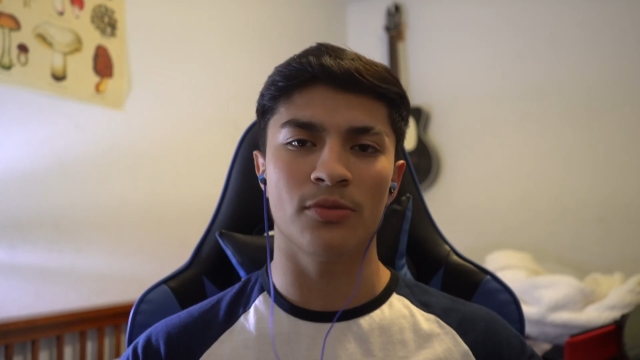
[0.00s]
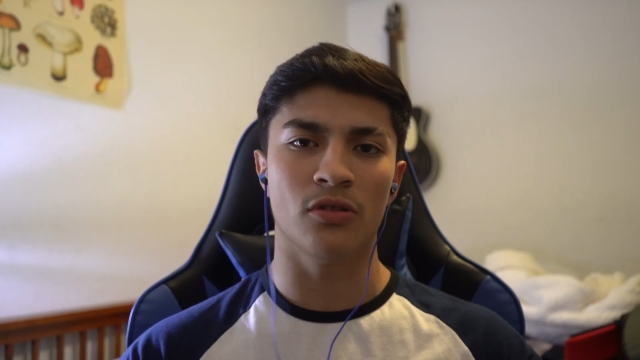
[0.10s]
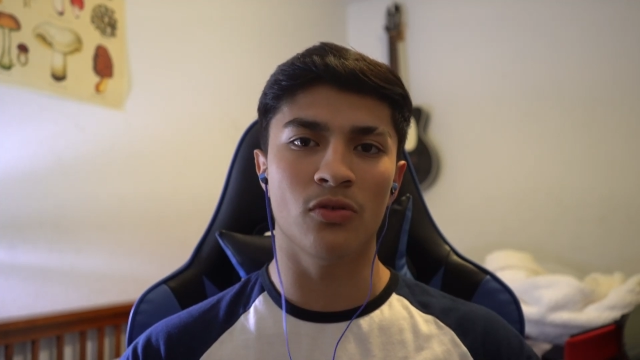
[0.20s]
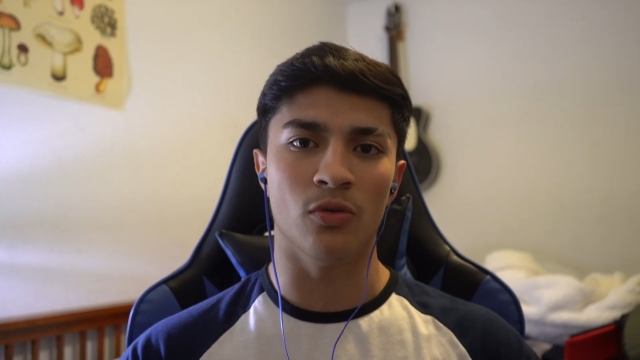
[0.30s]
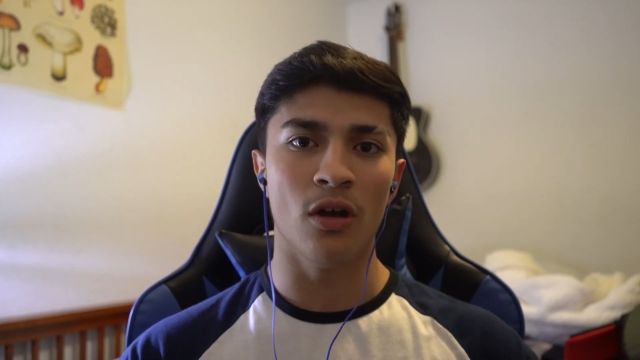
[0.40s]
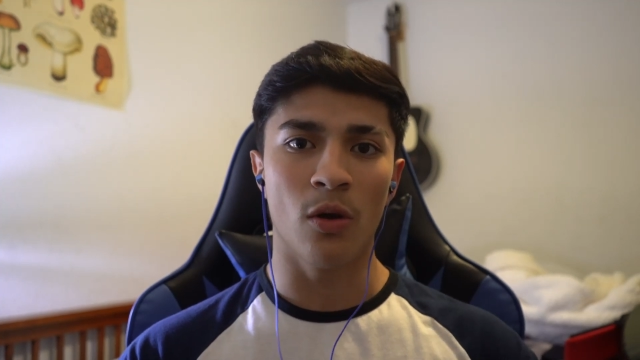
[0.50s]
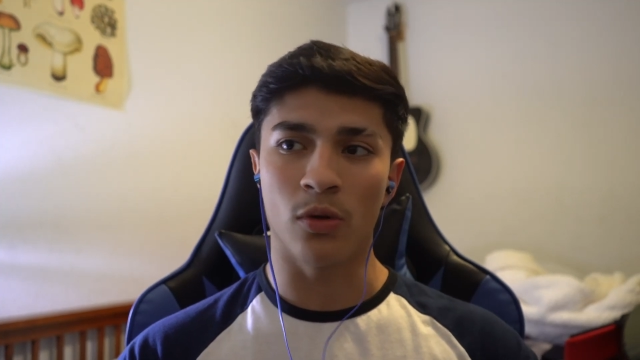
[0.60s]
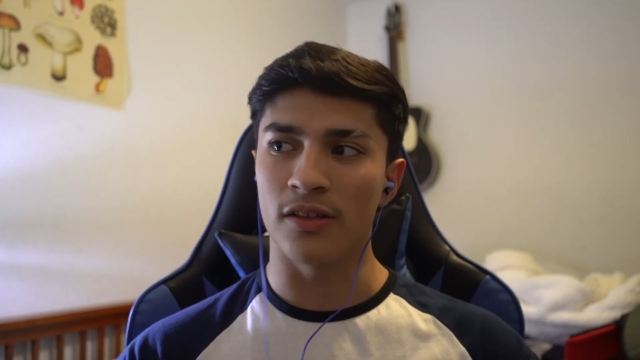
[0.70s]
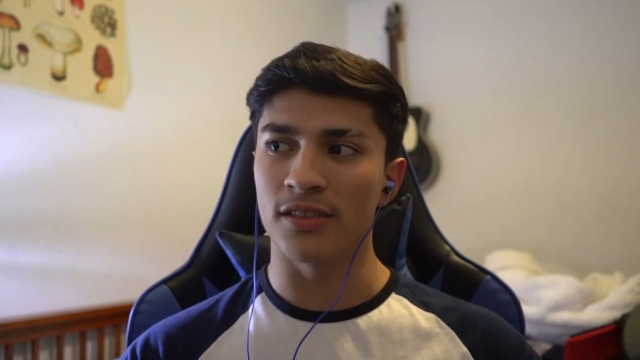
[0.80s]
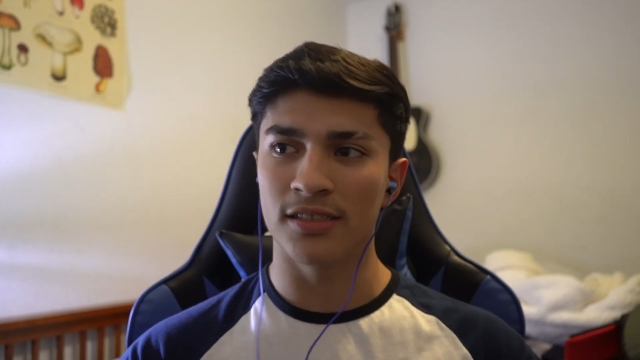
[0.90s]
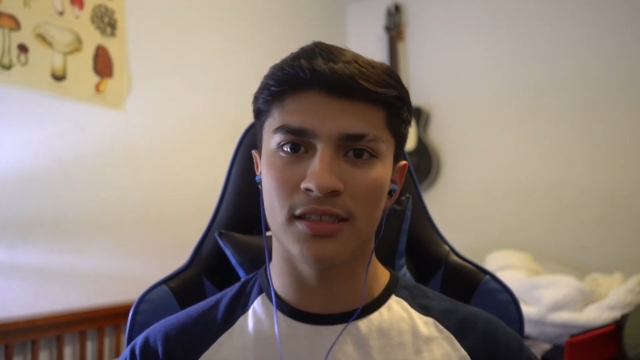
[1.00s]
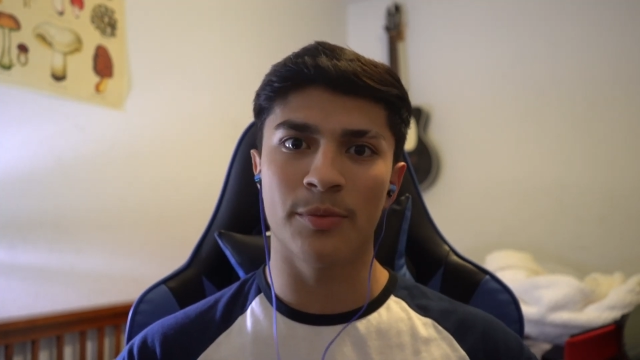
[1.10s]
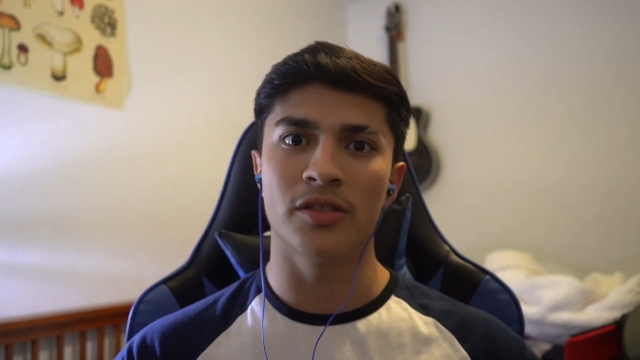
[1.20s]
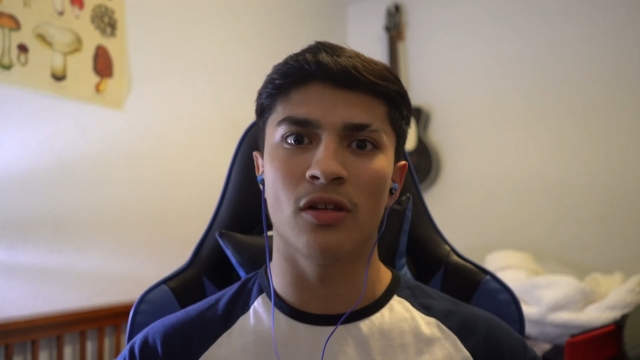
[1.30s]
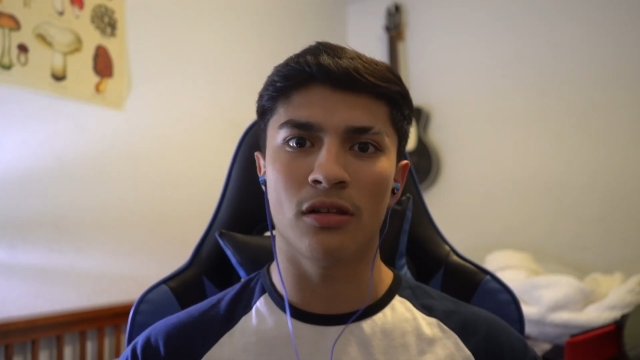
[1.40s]
to do, what the system
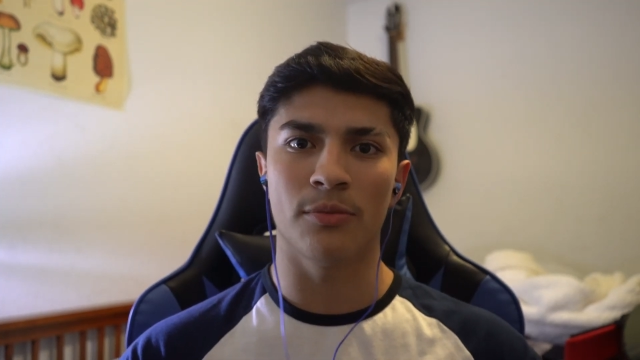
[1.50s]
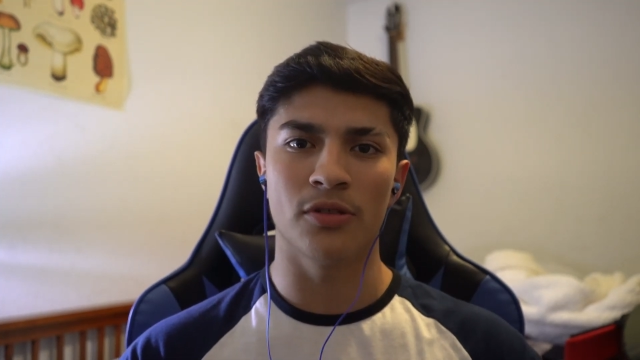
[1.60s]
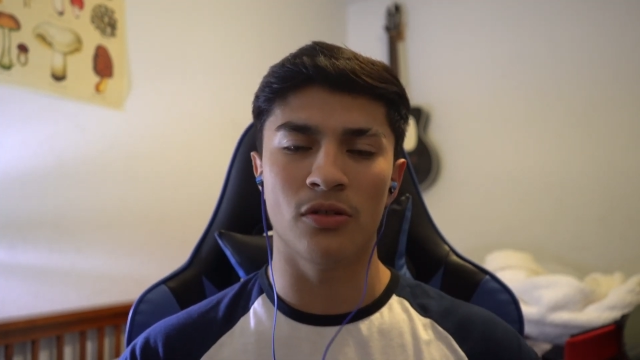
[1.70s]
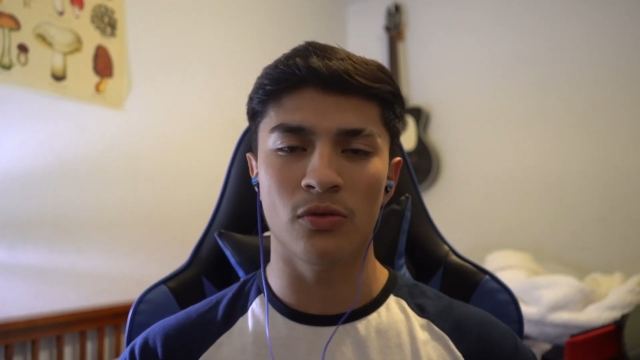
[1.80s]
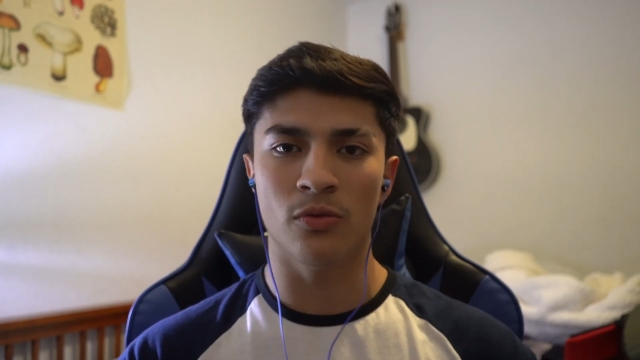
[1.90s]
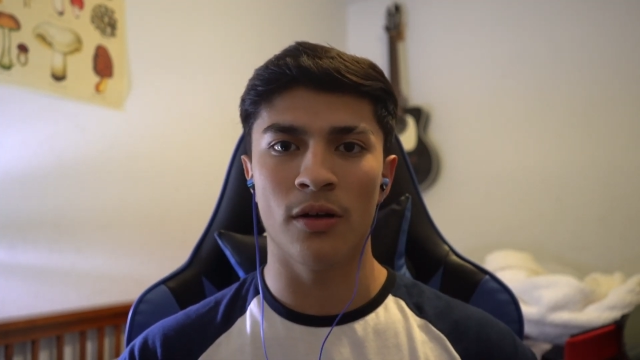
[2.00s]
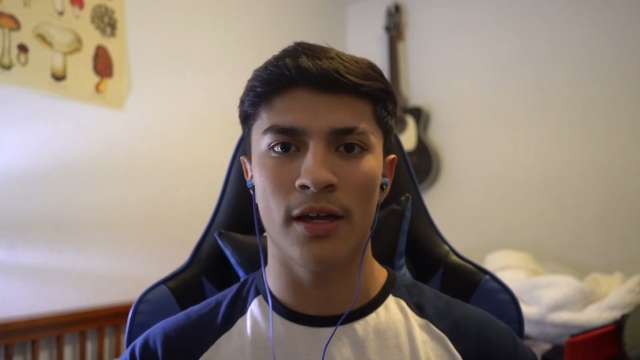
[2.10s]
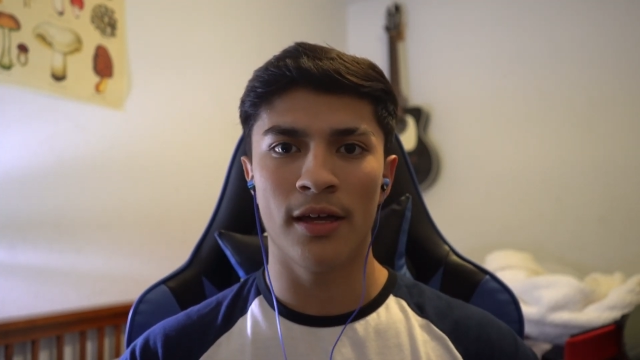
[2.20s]
is telling them to do.